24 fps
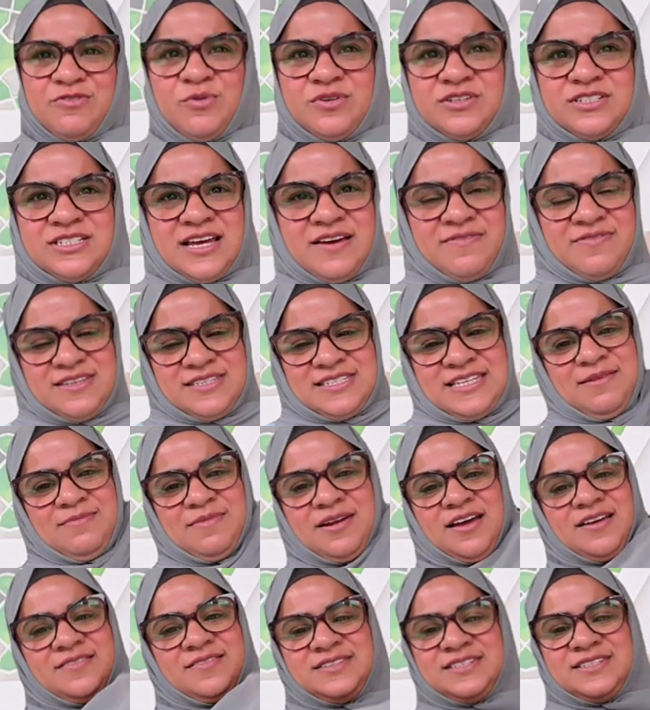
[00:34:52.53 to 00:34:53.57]
Like,
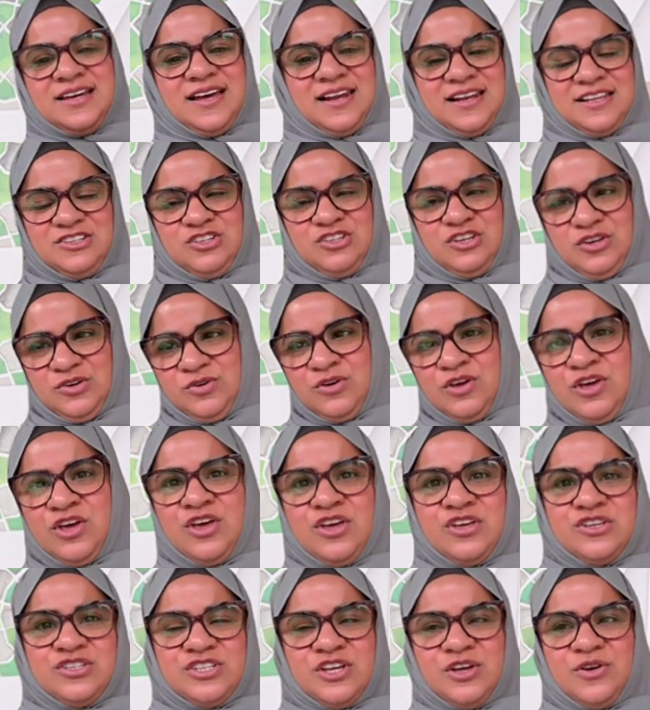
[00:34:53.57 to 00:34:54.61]
people have different times. You
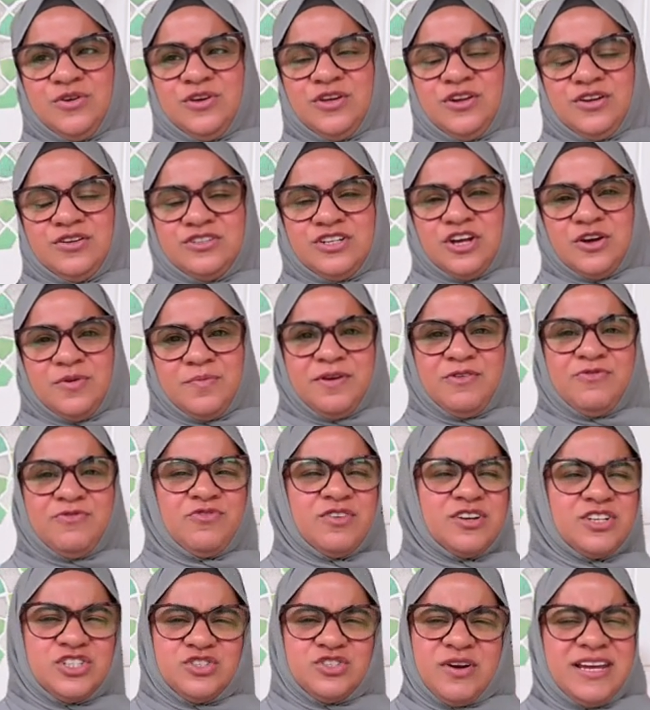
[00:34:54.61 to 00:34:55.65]
can't expect everyone
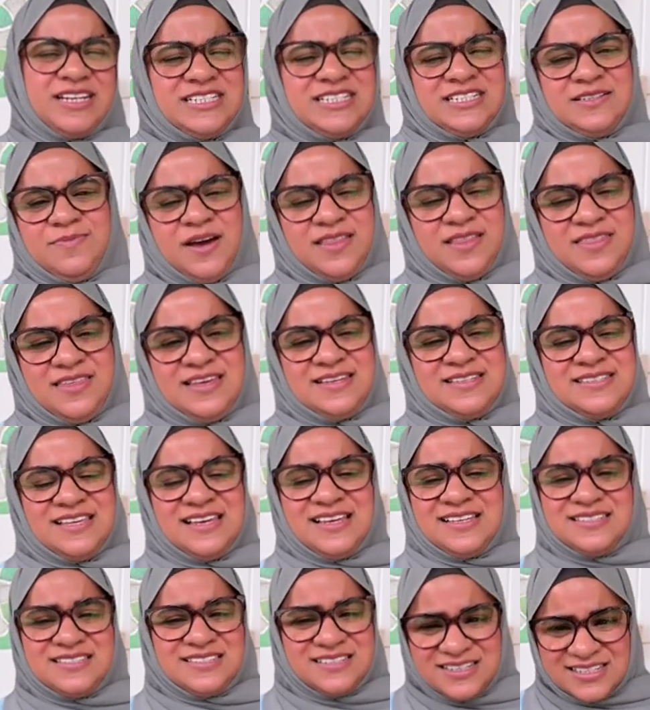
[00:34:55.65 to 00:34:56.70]
to have the same lifestyle
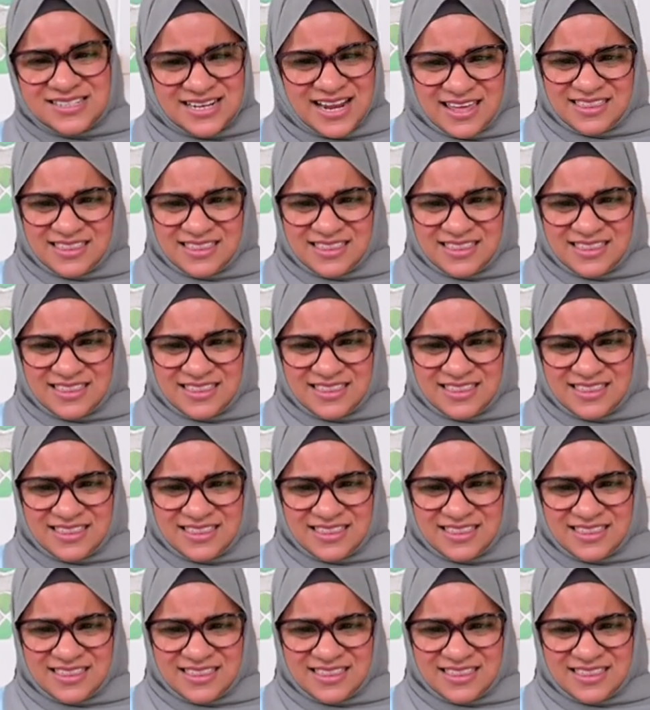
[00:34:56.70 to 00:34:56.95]
as you.